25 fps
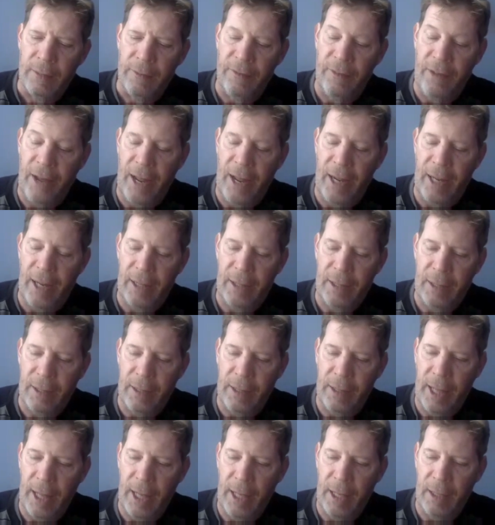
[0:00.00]
fact
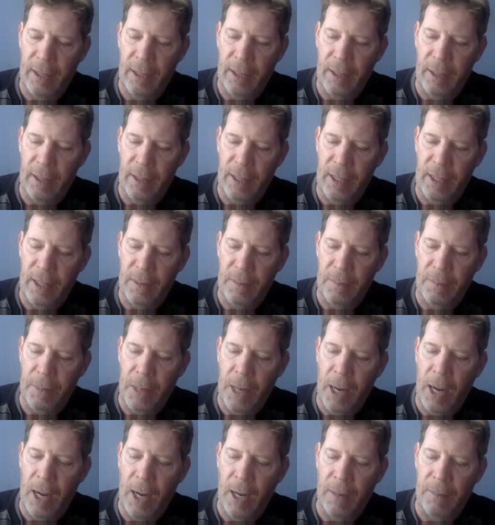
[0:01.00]
that these
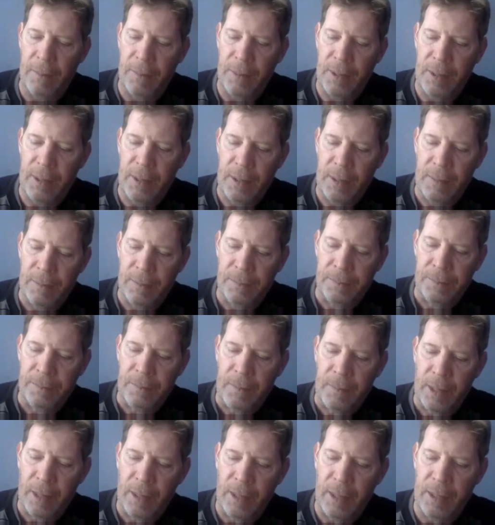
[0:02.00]
bombs,
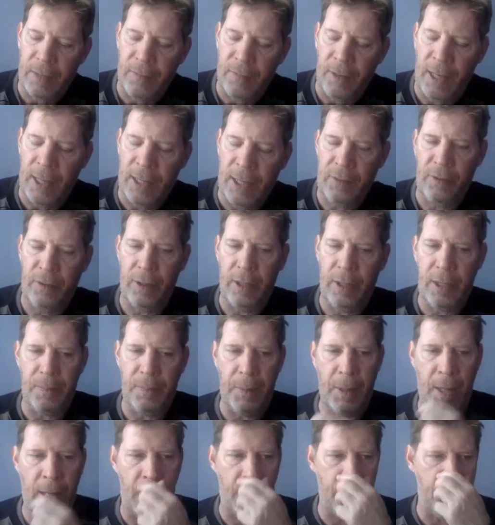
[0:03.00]
these phosphorus
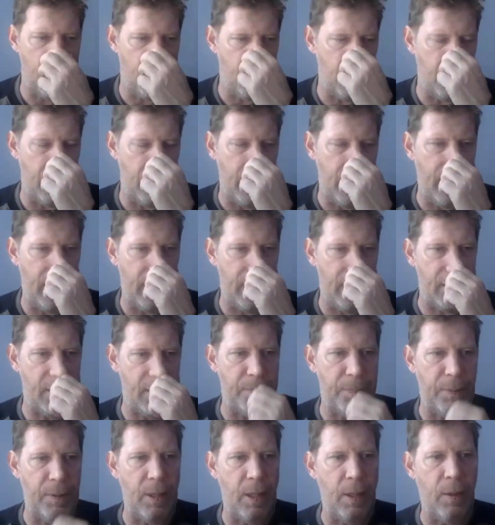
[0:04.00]
bombs, when they
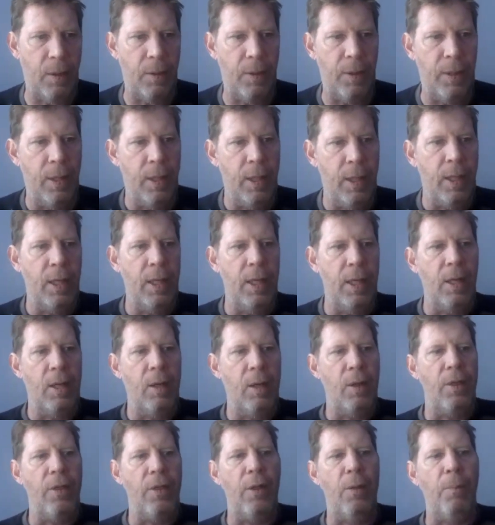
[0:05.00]
explode,
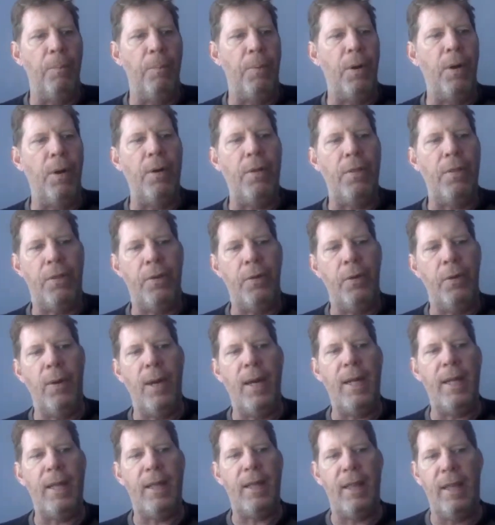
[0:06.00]
they'll burn through
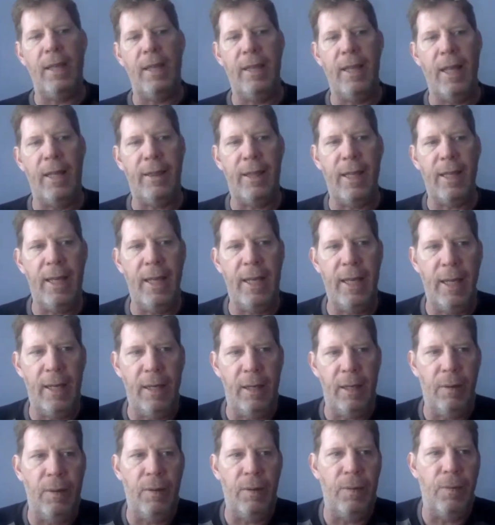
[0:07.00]
anything that they
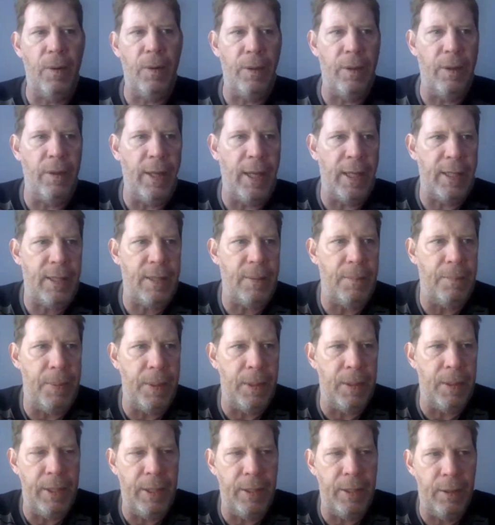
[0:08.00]
hit, whether that's a
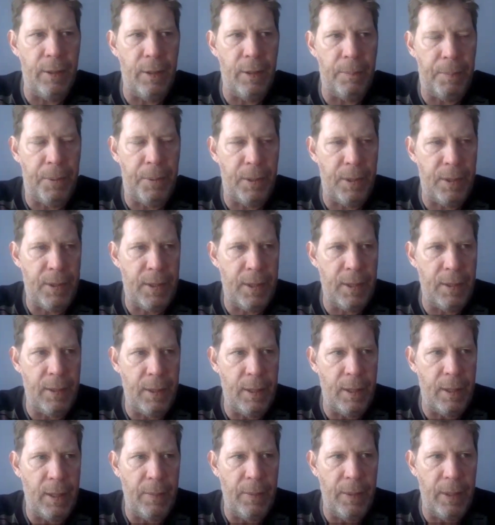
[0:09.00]
building or a
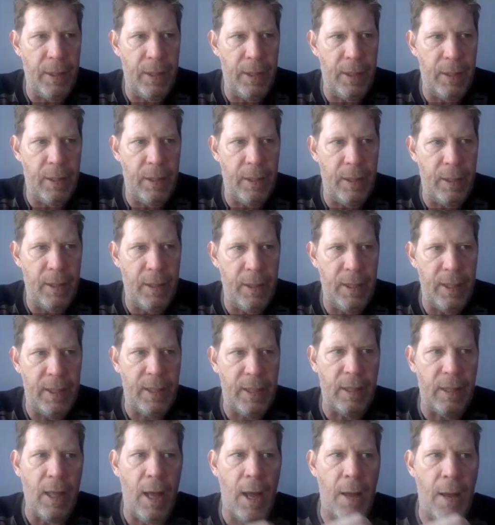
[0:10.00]
person. I mean, they, they, these
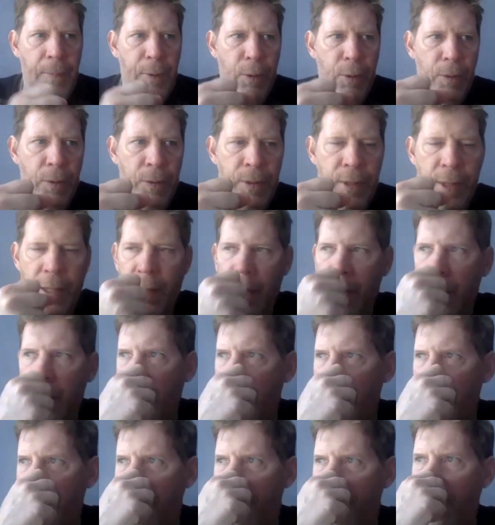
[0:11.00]
globules, they look
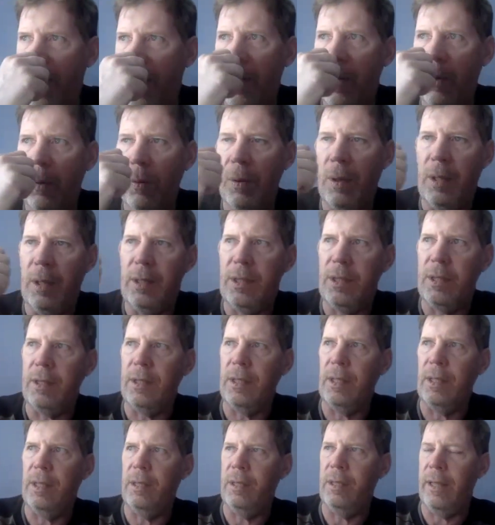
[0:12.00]
like
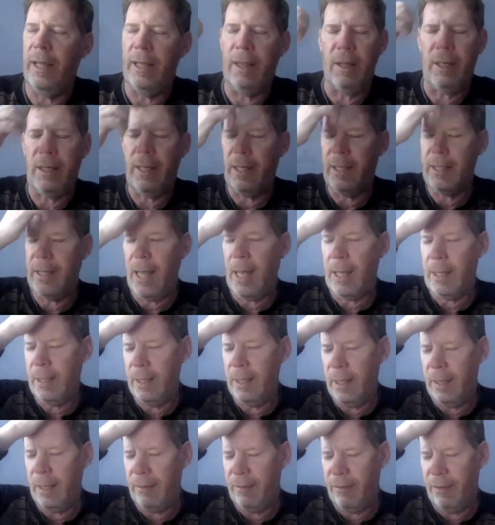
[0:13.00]
fireworks. They look
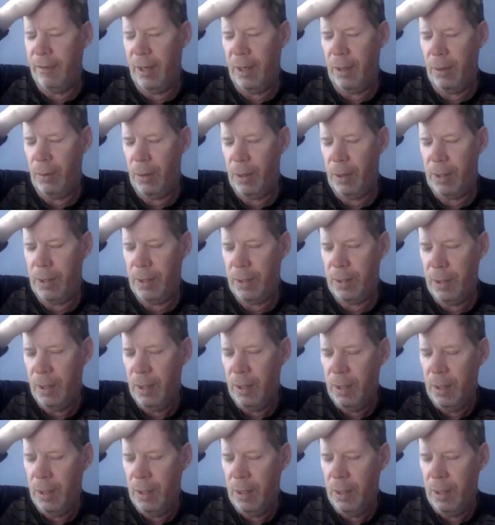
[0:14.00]
exactly like fireworks.